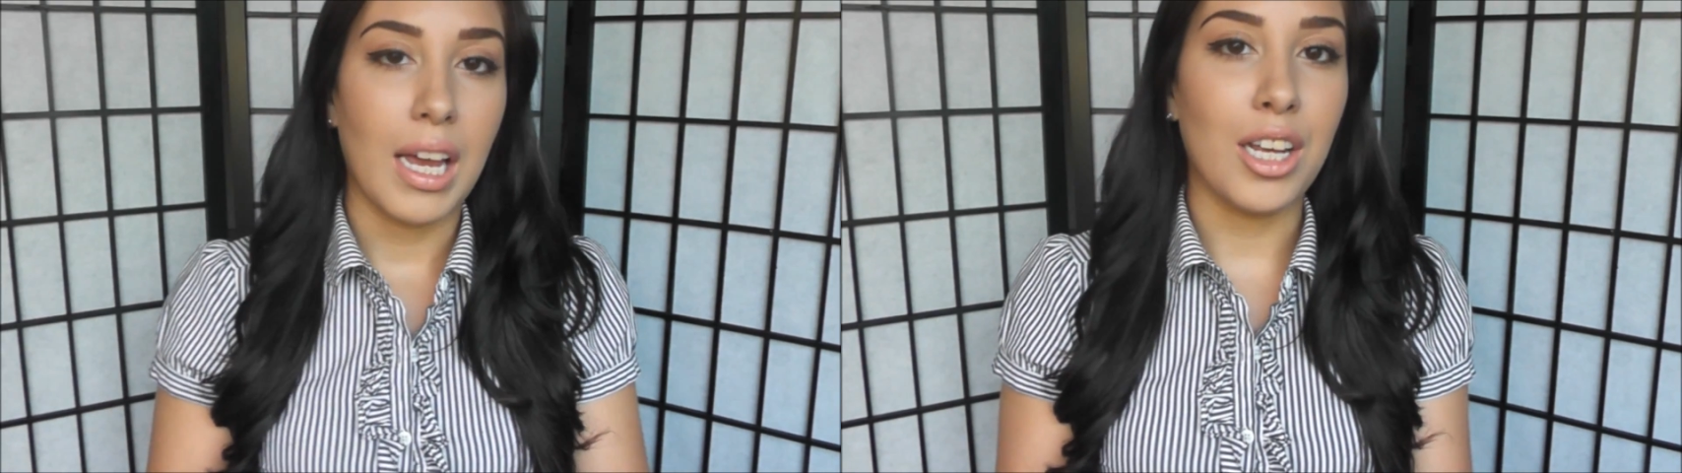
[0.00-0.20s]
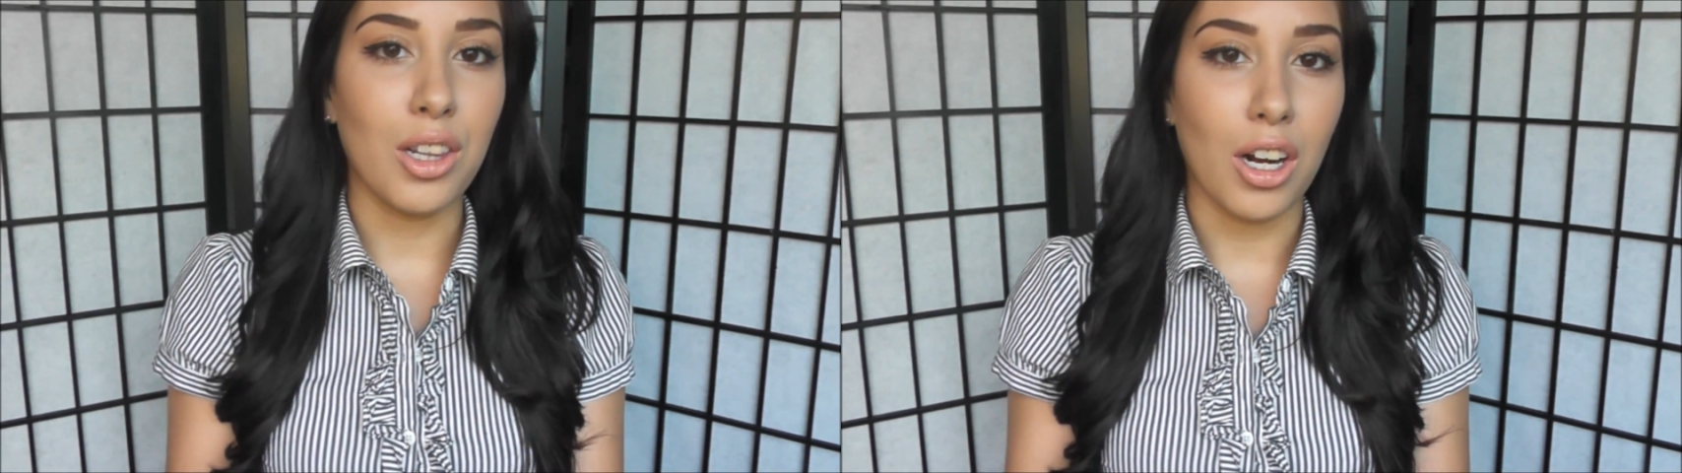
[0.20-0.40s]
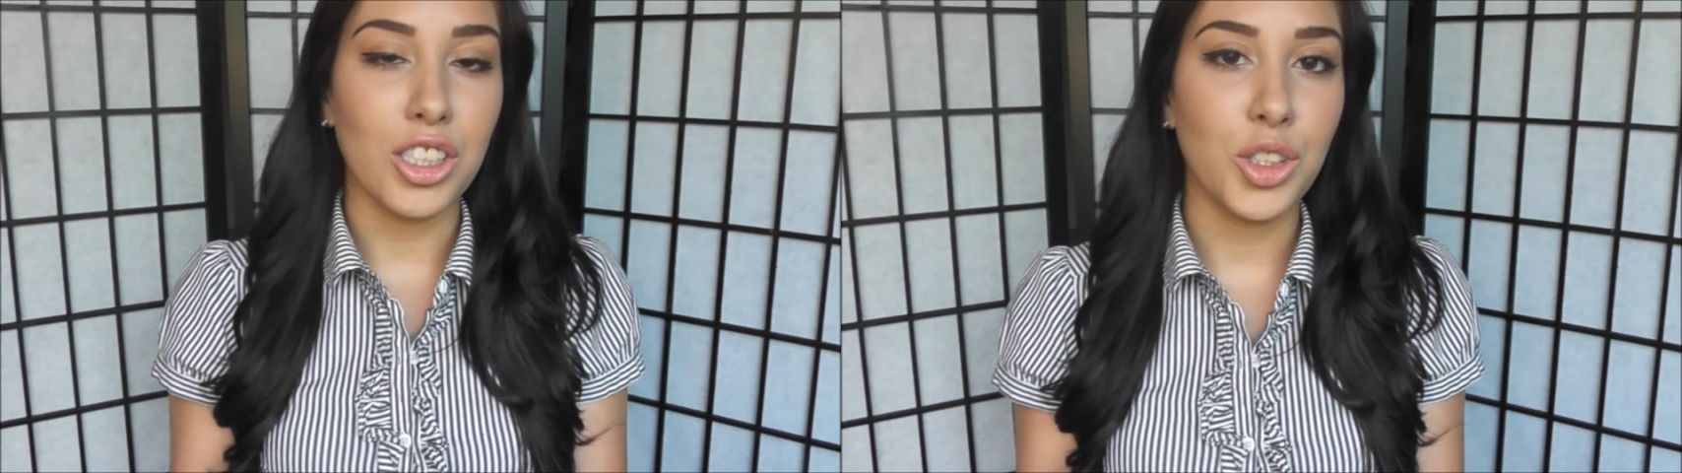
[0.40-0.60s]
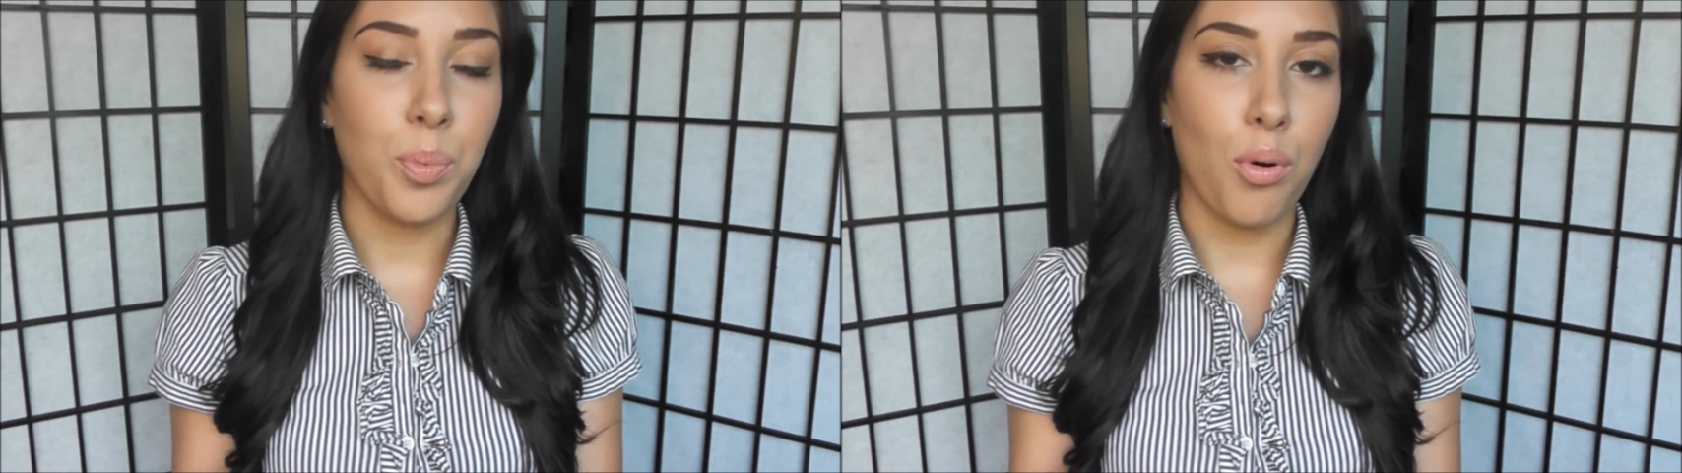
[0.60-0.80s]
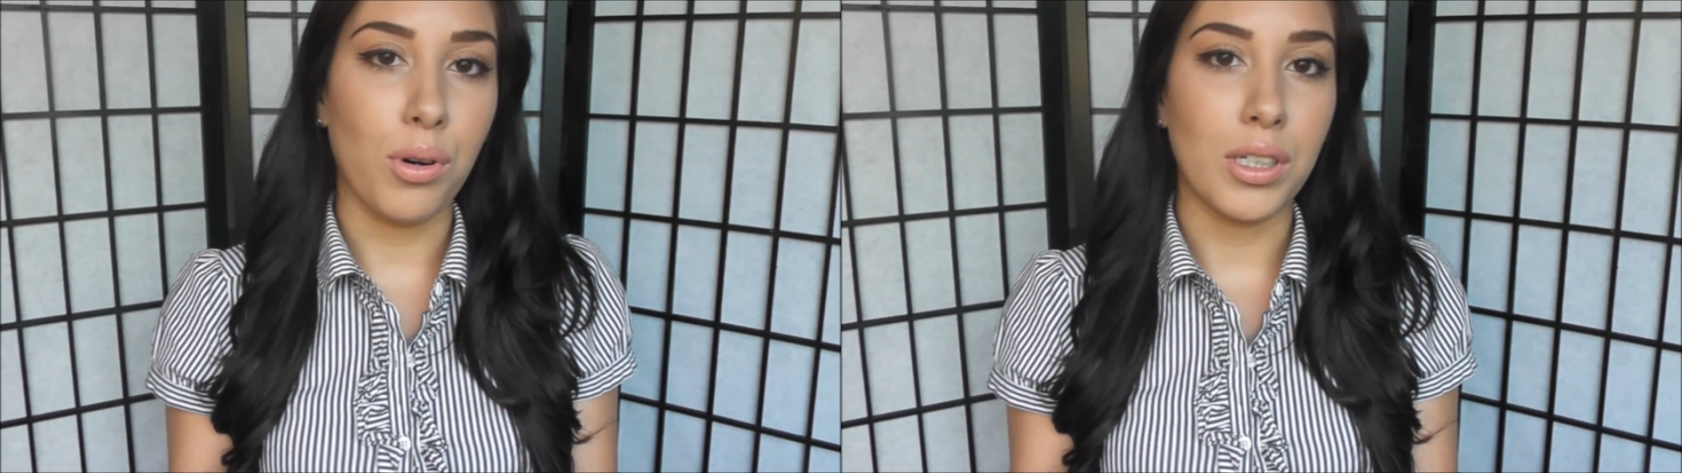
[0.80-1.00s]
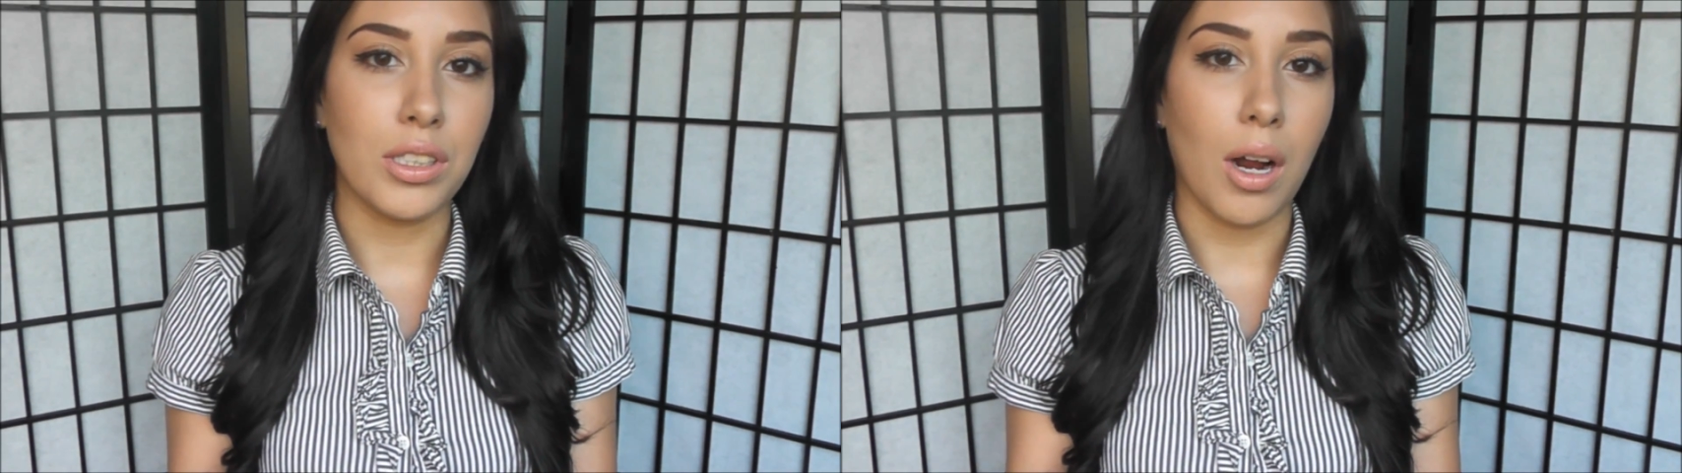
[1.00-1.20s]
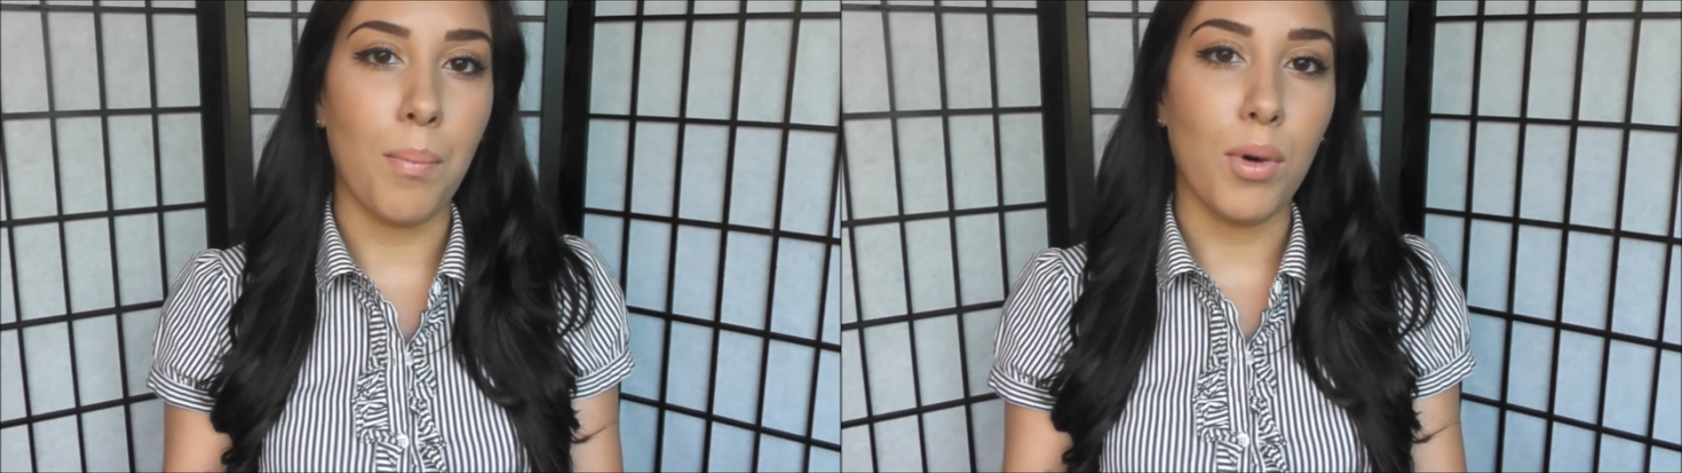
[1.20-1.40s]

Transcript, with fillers: Enlarged pores are